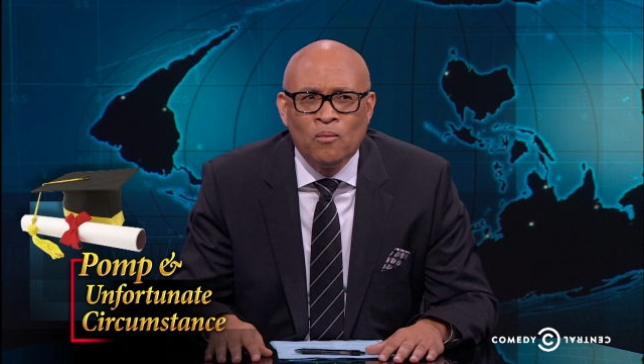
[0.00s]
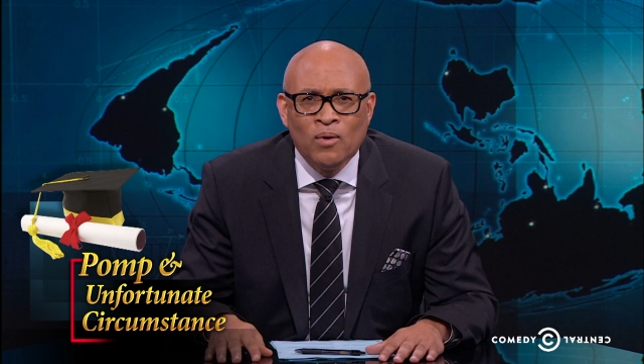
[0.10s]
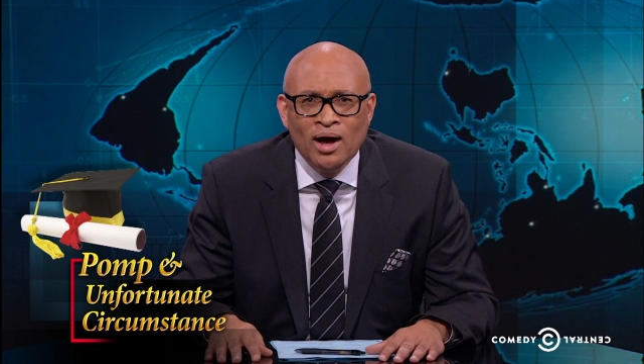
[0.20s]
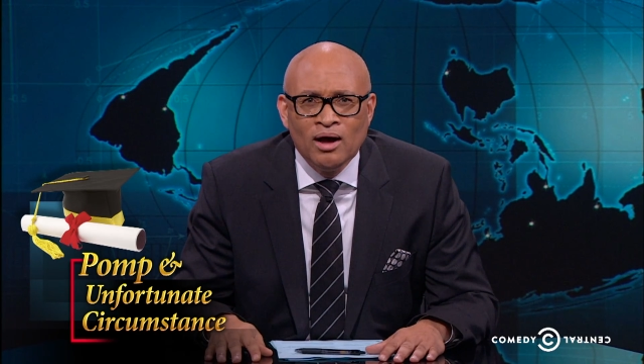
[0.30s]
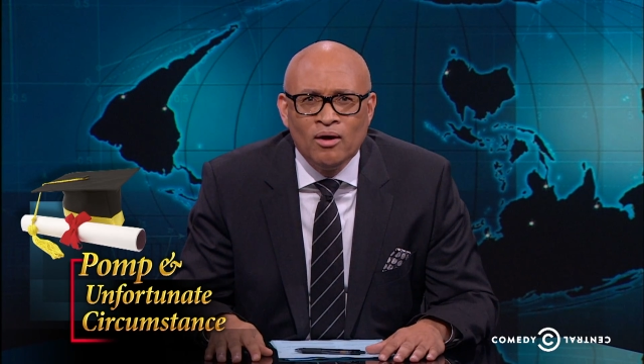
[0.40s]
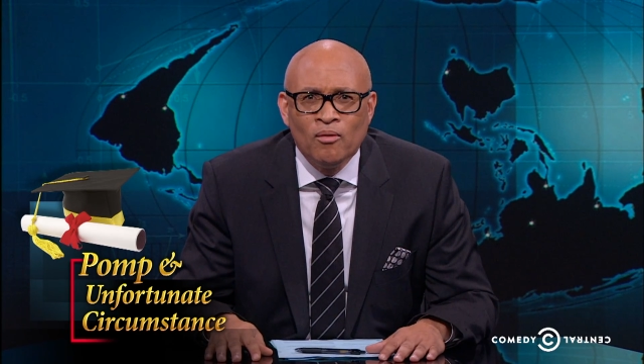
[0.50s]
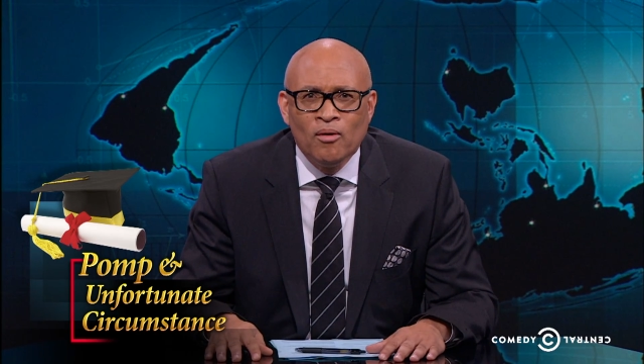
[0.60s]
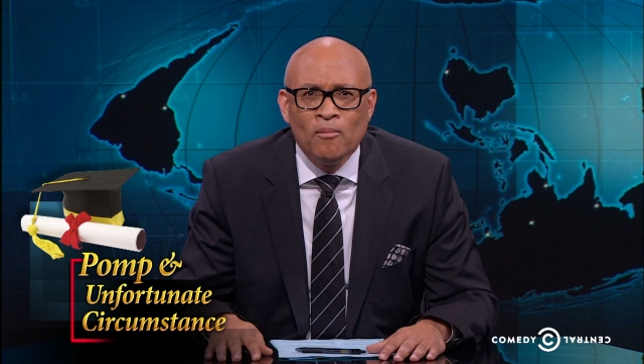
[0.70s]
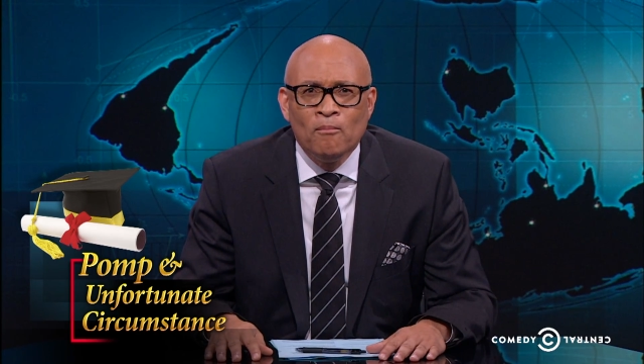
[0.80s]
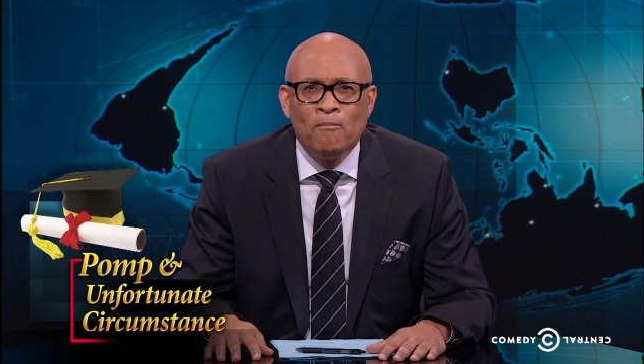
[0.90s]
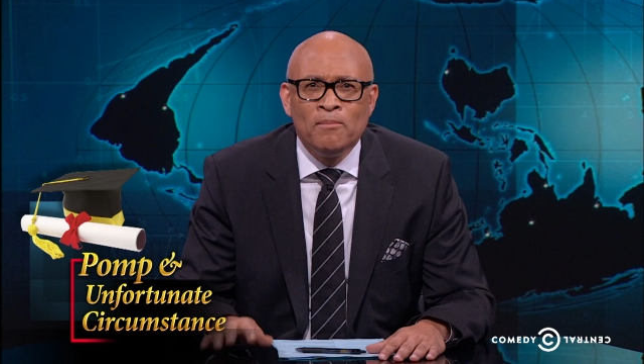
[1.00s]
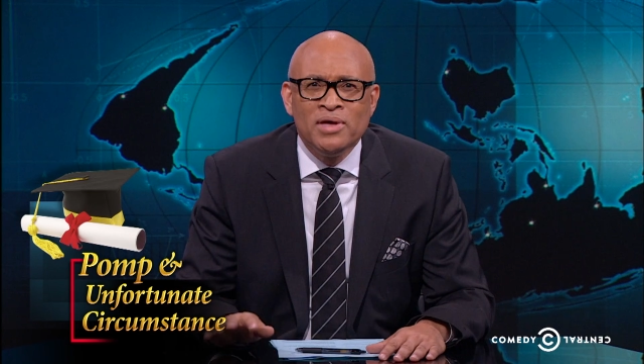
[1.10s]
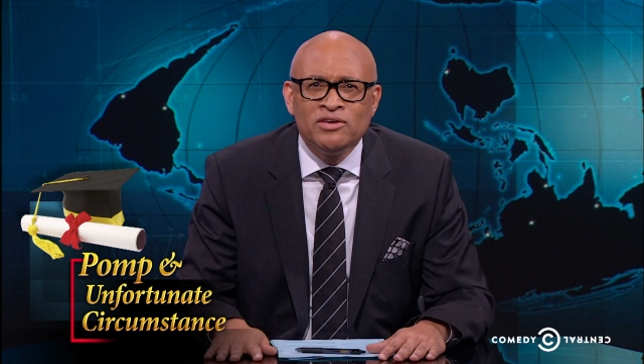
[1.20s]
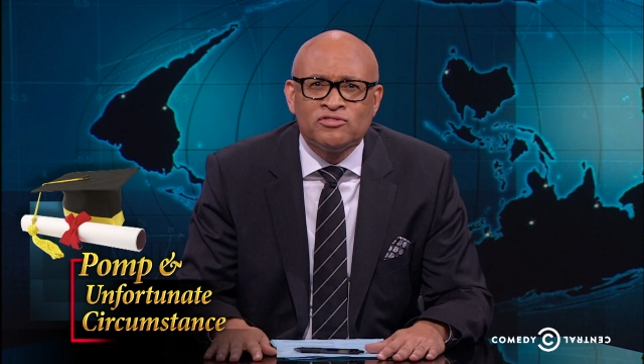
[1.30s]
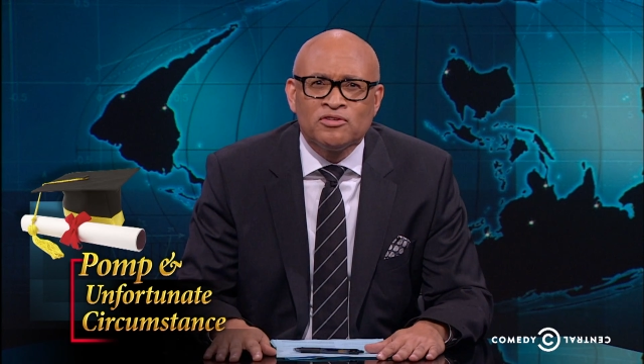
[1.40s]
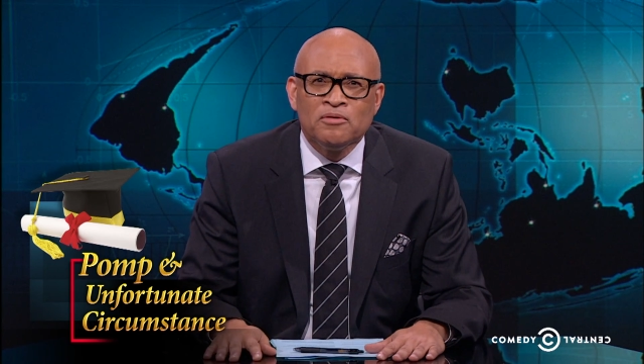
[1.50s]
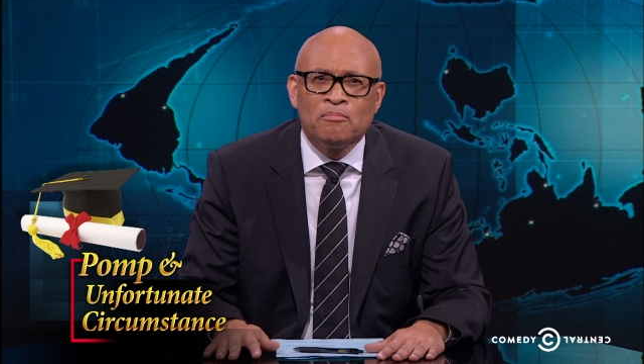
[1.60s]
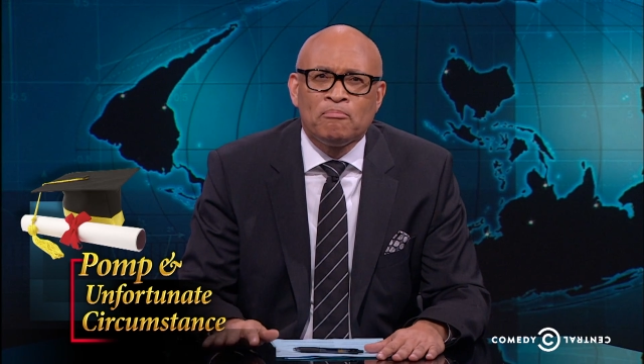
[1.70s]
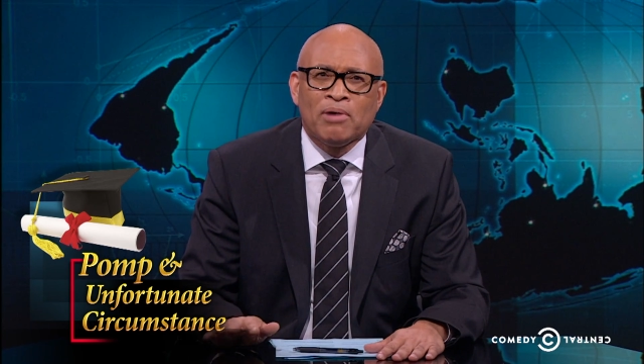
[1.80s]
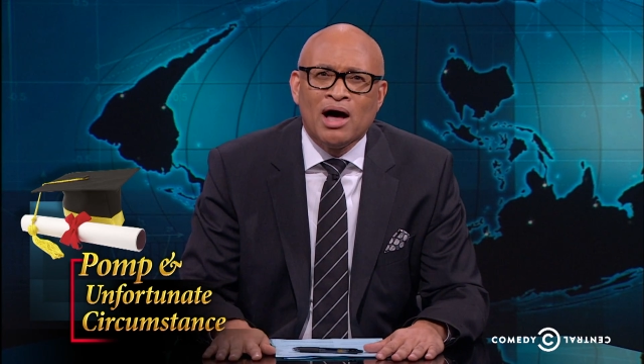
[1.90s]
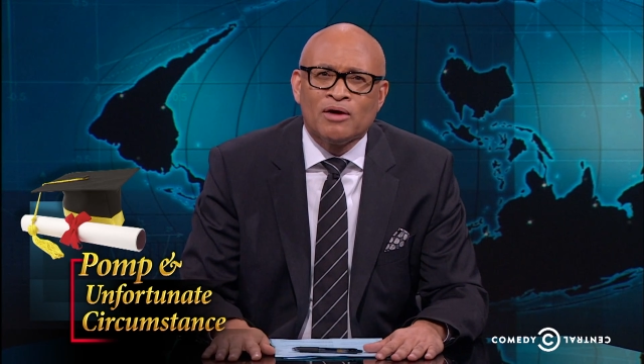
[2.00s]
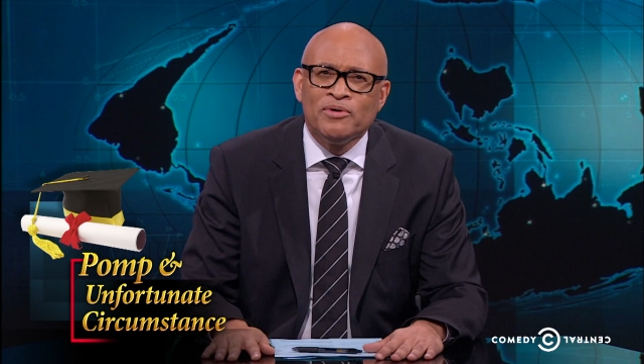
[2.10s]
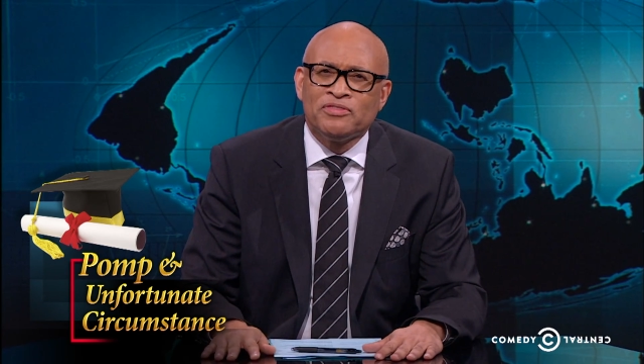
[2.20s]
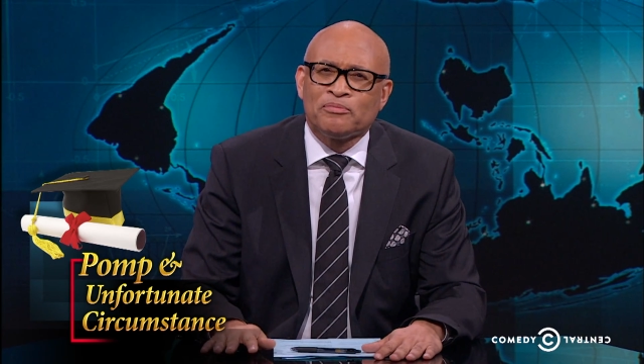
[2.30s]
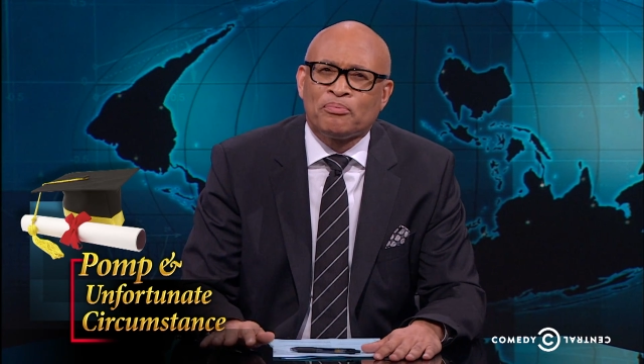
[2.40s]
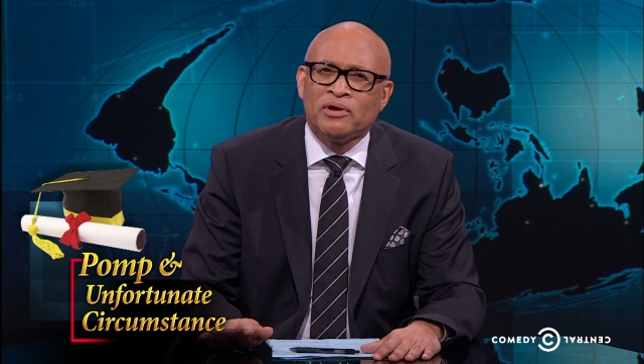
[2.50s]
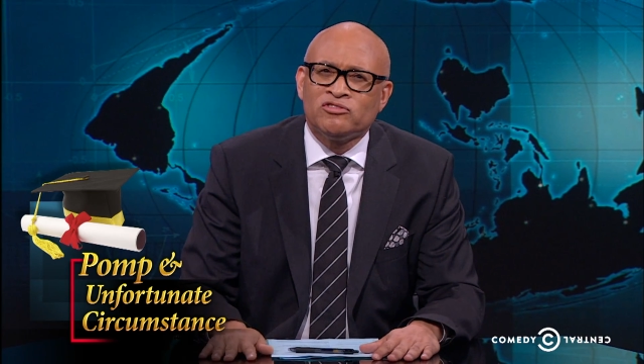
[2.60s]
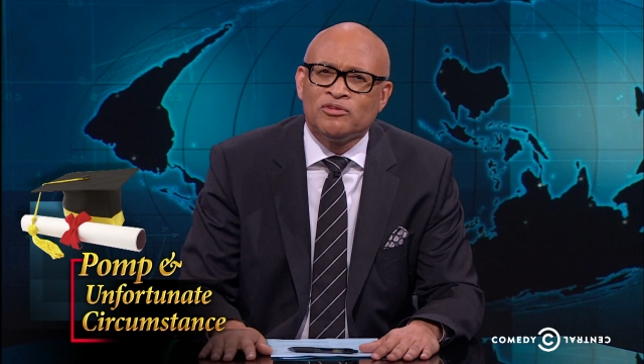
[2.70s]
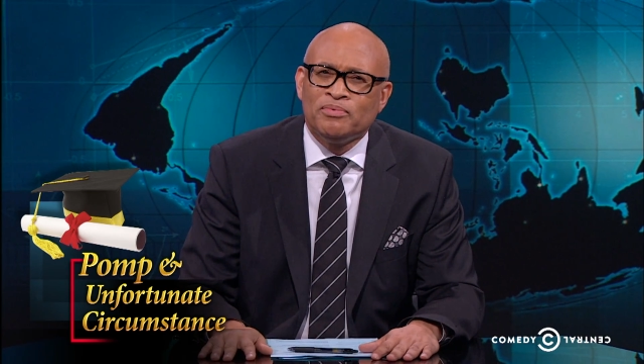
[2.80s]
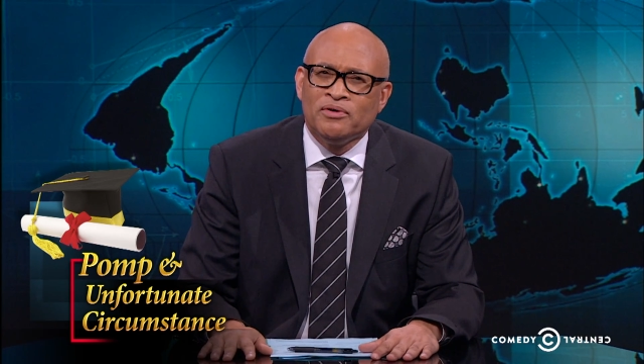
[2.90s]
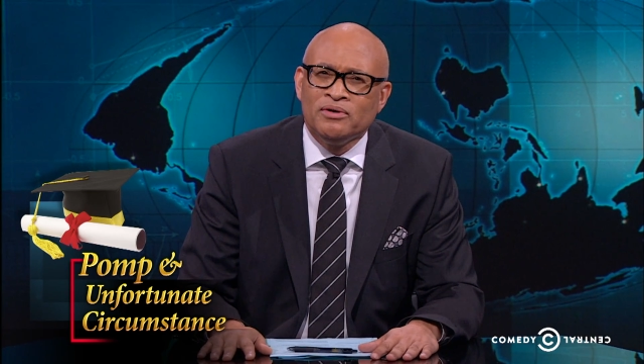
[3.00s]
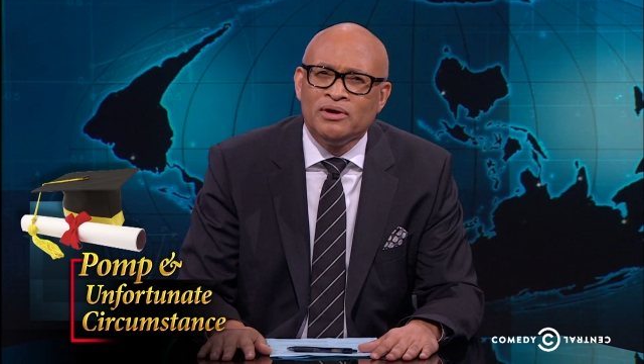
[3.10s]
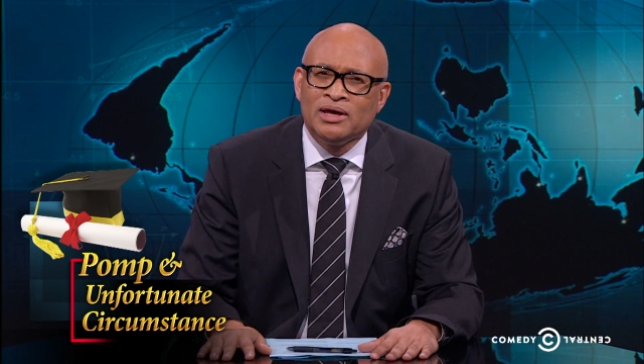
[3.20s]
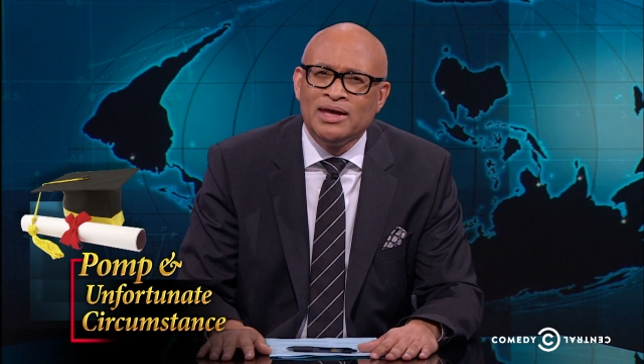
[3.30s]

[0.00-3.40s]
What? Mr. Bachman, the principal?